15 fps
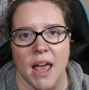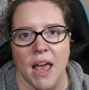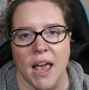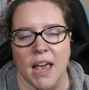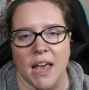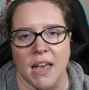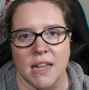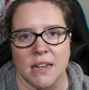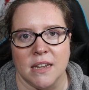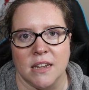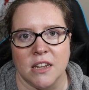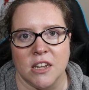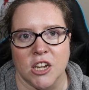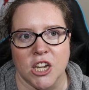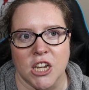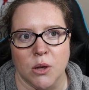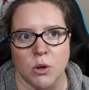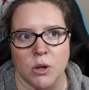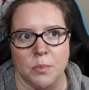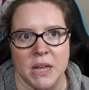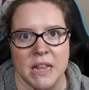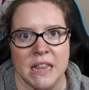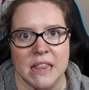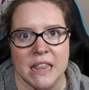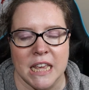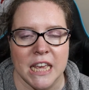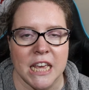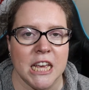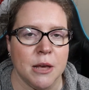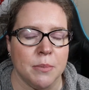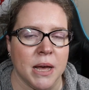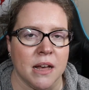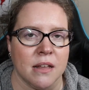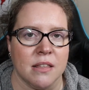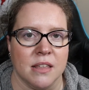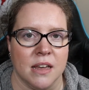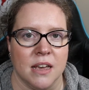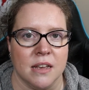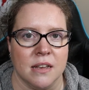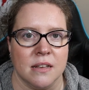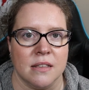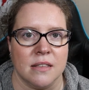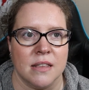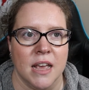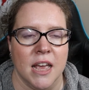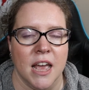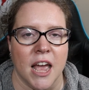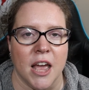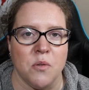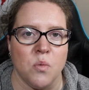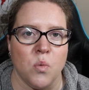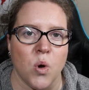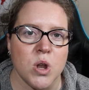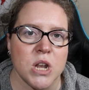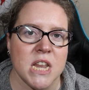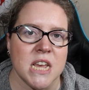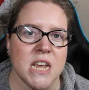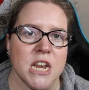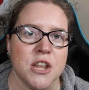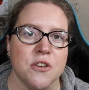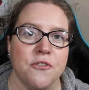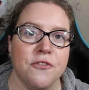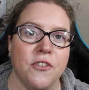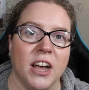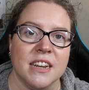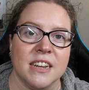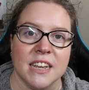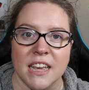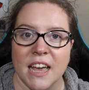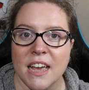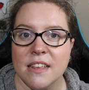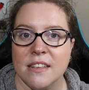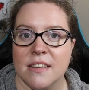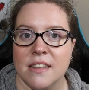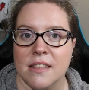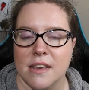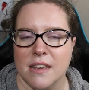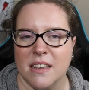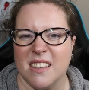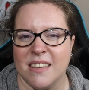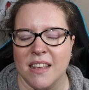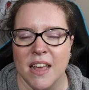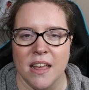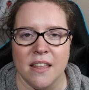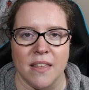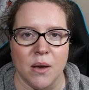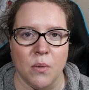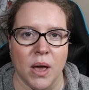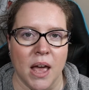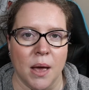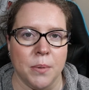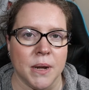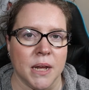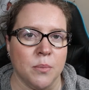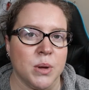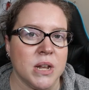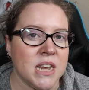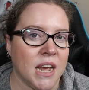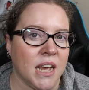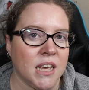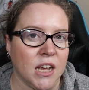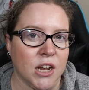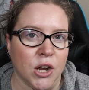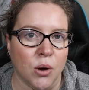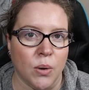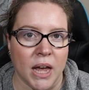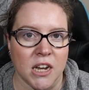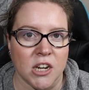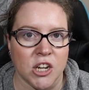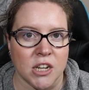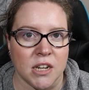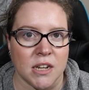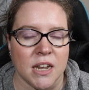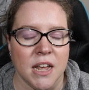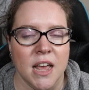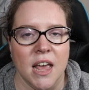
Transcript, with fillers: and she would be thinking about things and wanting to fight against things that were happening but taking no action.